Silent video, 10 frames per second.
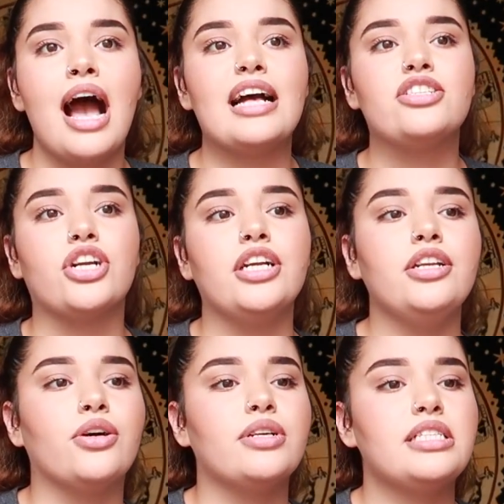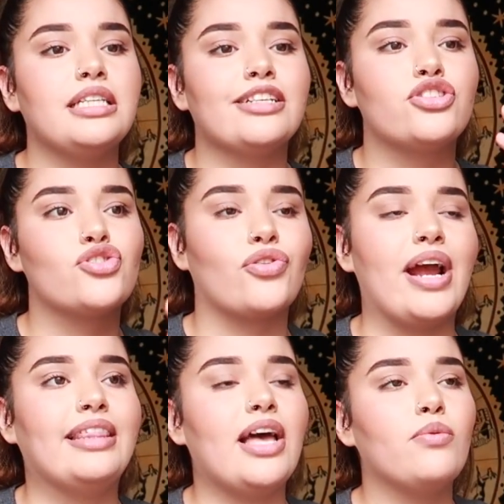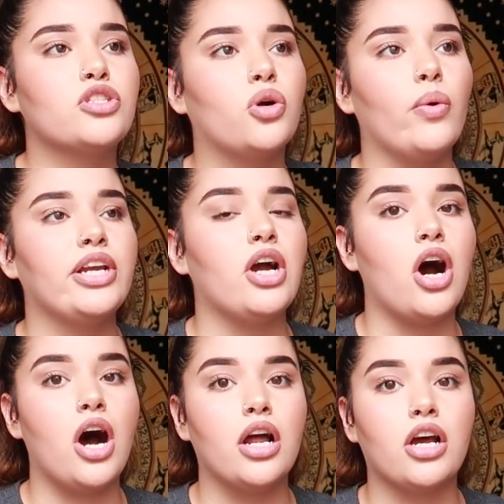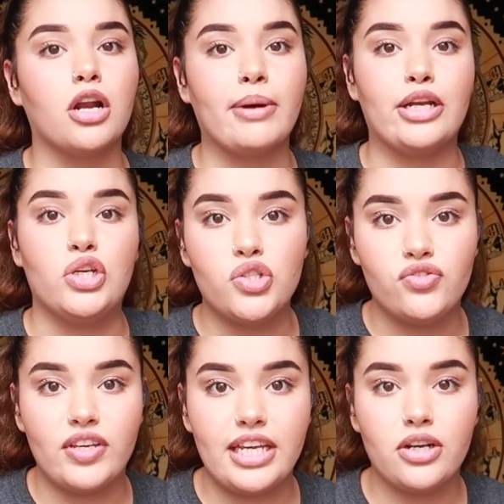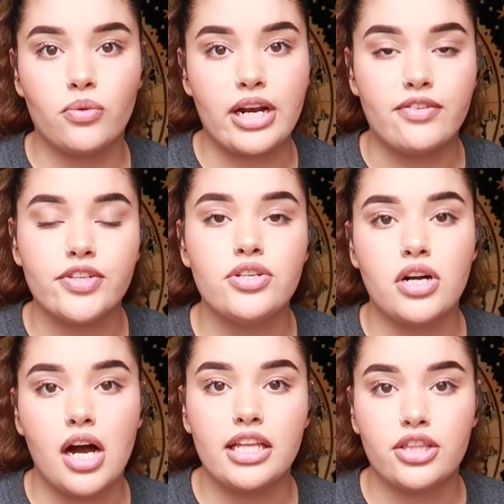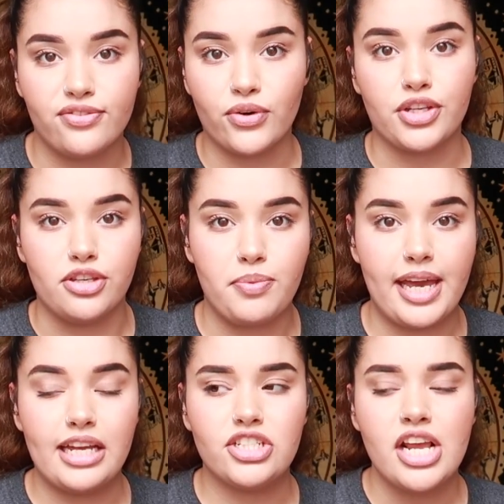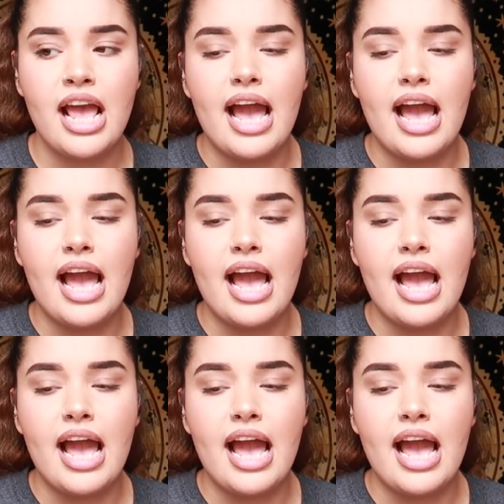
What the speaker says: I started noticing this trend that was going on my newsfeed, or whatever you call it, For You page,